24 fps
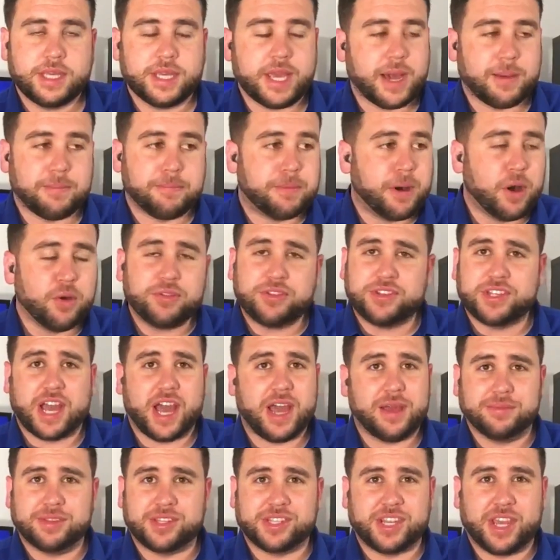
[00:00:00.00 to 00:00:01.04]
Yeah, both
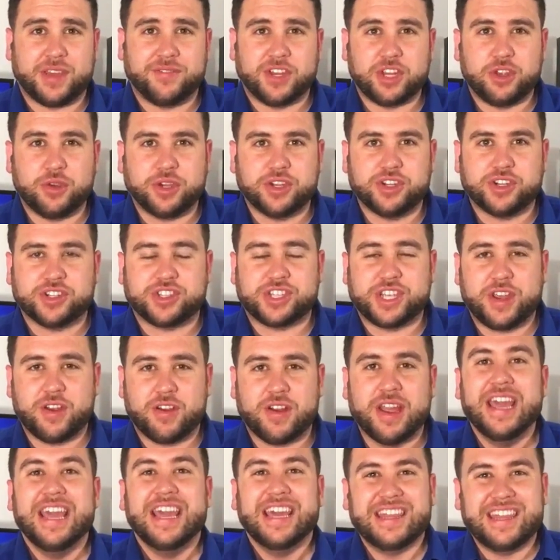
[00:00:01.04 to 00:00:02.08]
times, Stephen. you could just
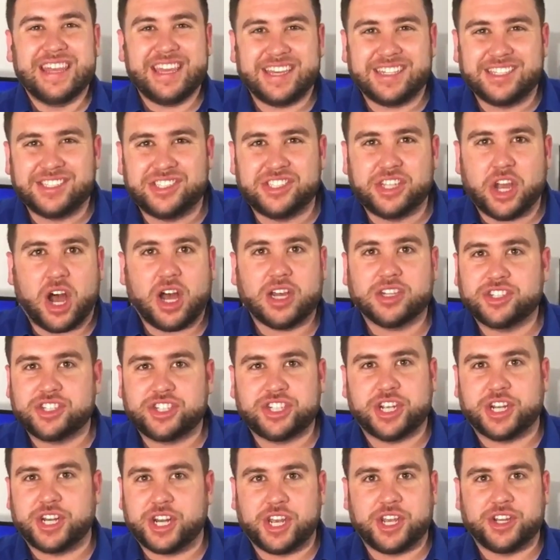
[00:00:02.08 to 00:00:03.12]
hear the
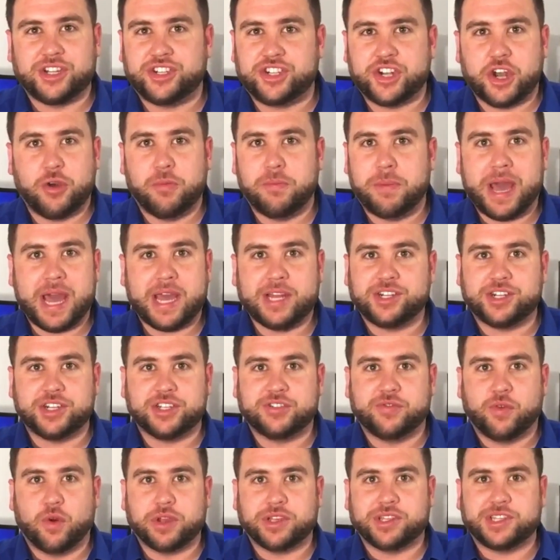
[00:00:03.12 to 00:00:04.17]
exhaustion in Joe
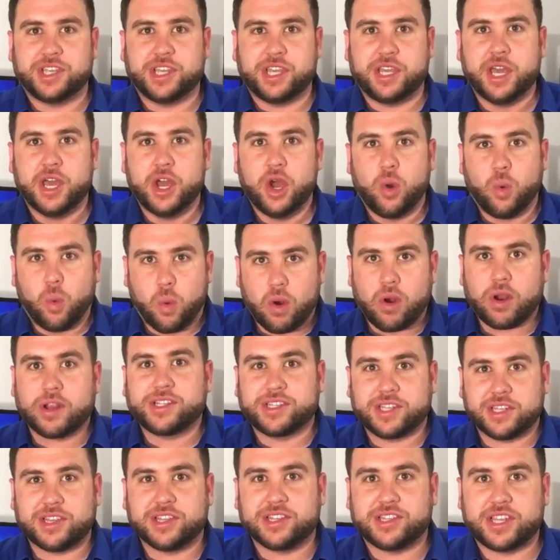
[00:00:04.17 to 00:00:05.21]
Batch's voice. He
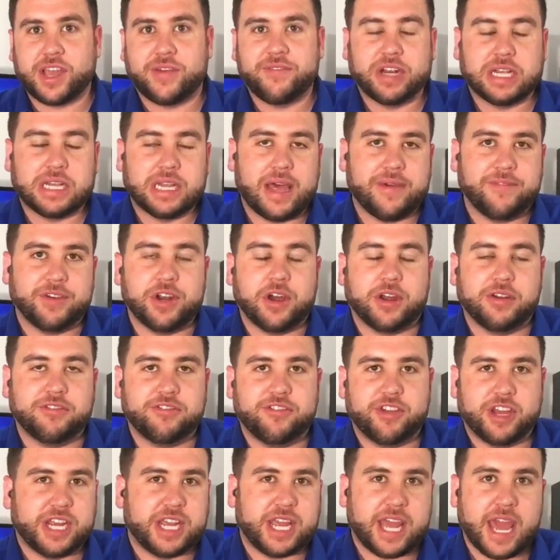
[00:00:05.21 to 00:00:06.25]
works at the 7 Eleven
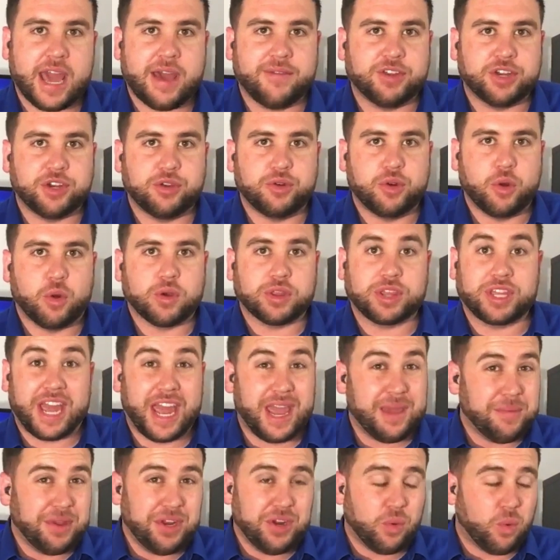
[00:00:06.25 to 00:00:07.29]
on Phinney Avenue North,
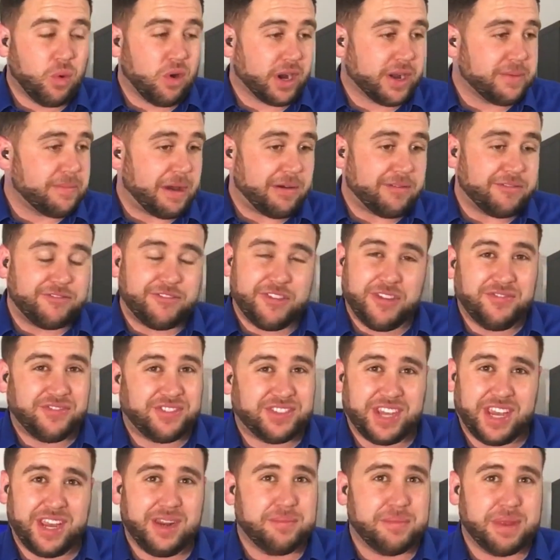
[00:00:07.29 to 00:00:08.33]
came into work about
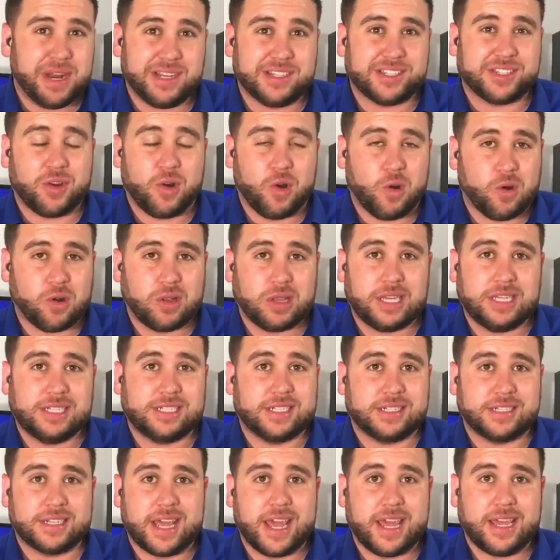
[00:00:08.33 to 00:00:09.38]
15 minutes
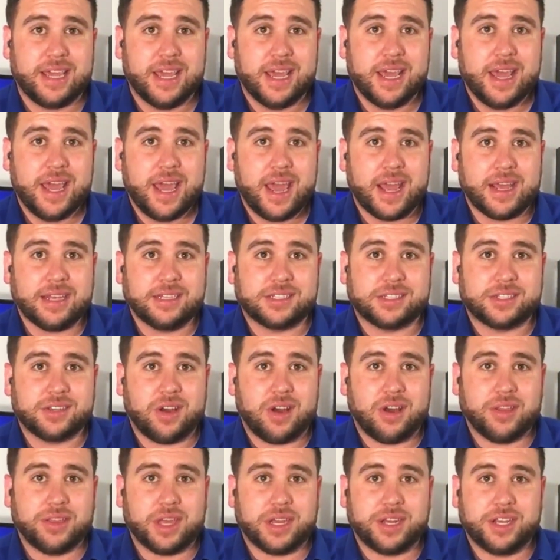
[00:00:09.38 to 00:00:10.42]
early today, and
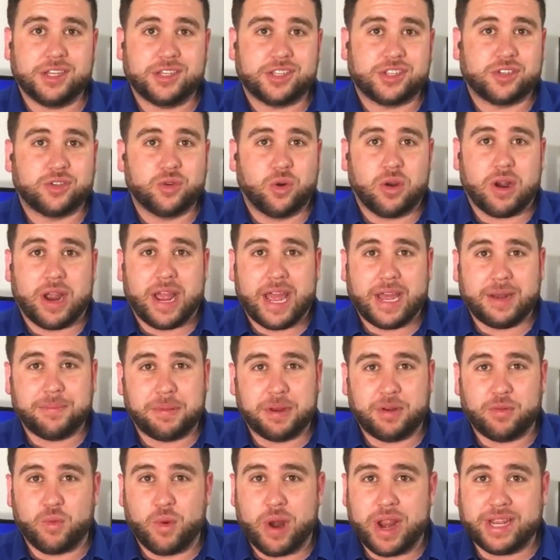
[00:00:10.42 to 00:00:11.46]
saw that his store
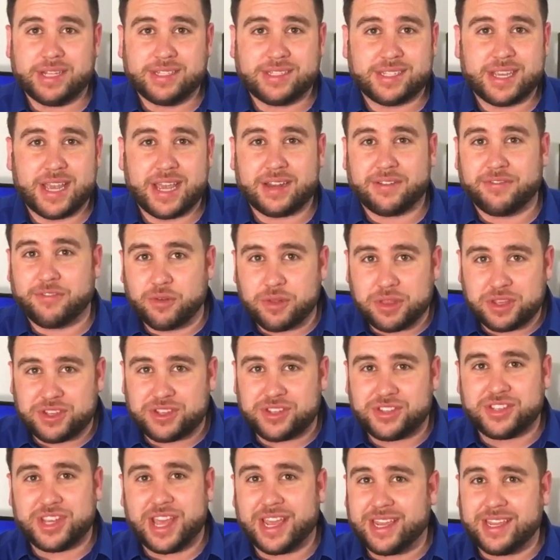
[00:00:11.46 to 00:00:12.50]
had been ransacked for
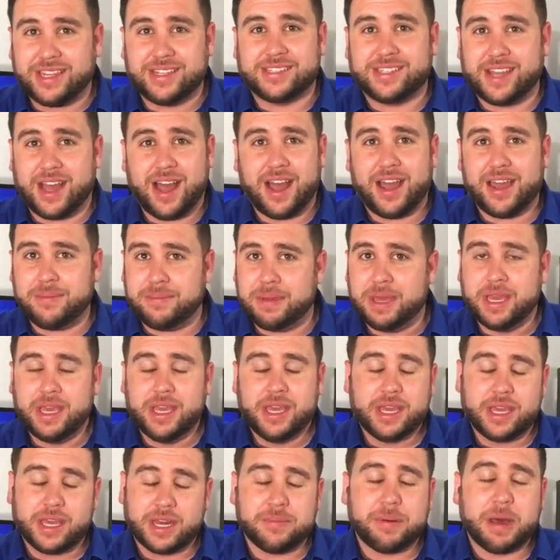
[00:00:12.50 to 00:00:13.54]
the second time
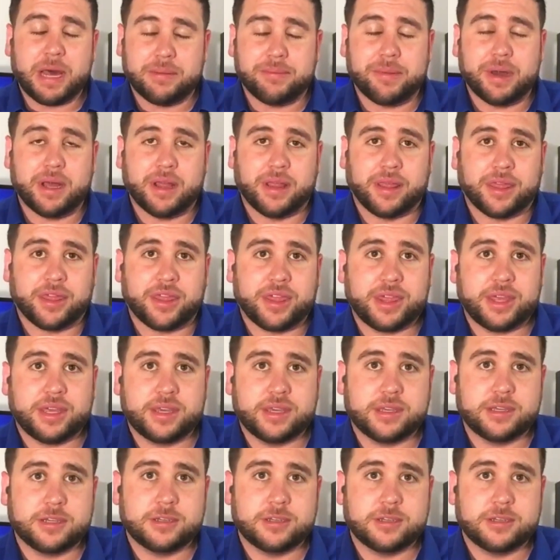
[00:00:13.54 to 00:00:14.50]
in about a month.